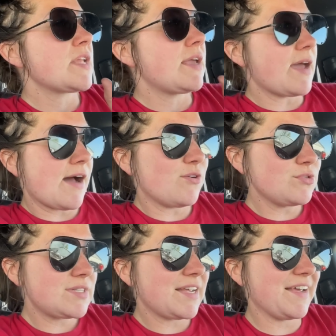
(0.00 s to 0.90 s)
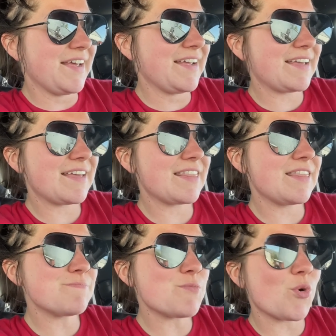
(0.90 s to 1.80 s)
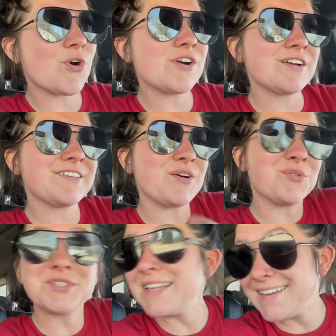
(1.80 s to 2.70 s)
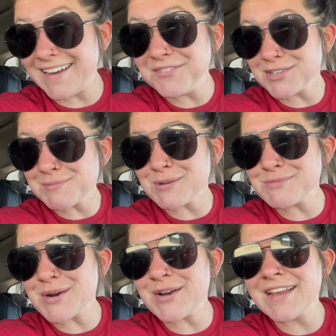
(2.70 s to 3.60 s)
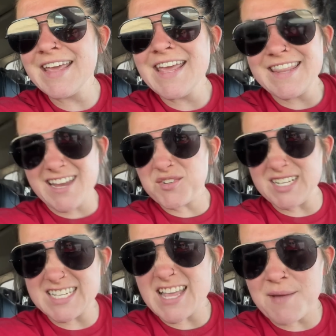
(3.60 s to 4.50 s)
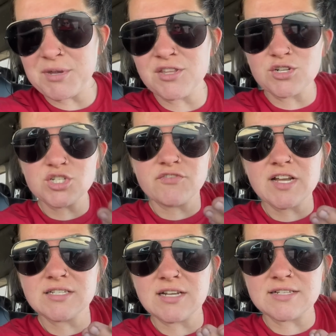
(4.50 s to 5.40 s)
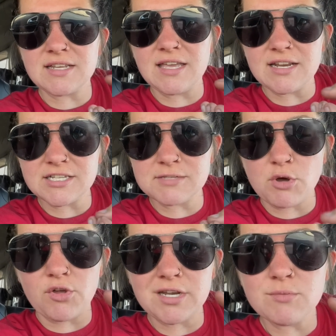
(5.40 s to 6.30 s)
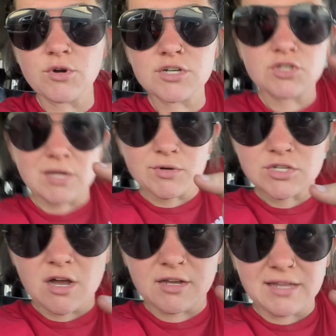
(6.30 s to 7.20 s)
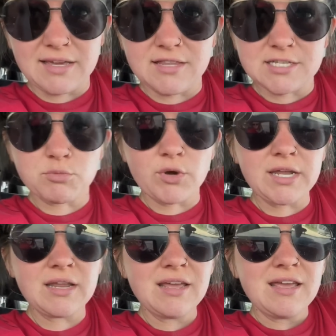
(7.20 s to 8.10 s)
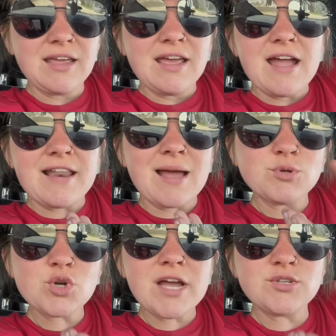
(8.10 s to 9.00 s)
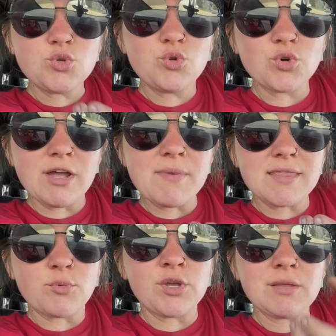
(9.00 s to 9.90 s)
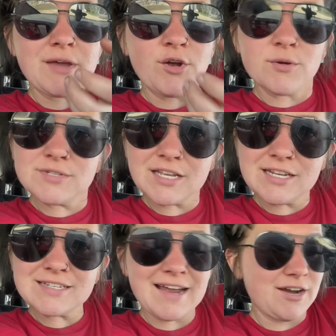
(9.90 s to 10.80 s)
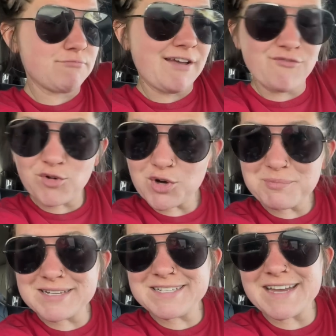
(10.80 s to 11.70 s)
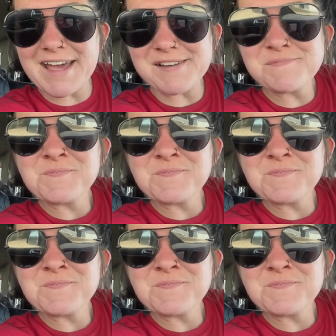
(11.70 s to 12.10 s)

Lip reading: Cows, the older they get for the most part, they get really sloppy. Their cervix doesn't get as small anymore. So then we're talking like this point. And I'm trying to grip at the point that my arm's getting tired. My forearm is dead.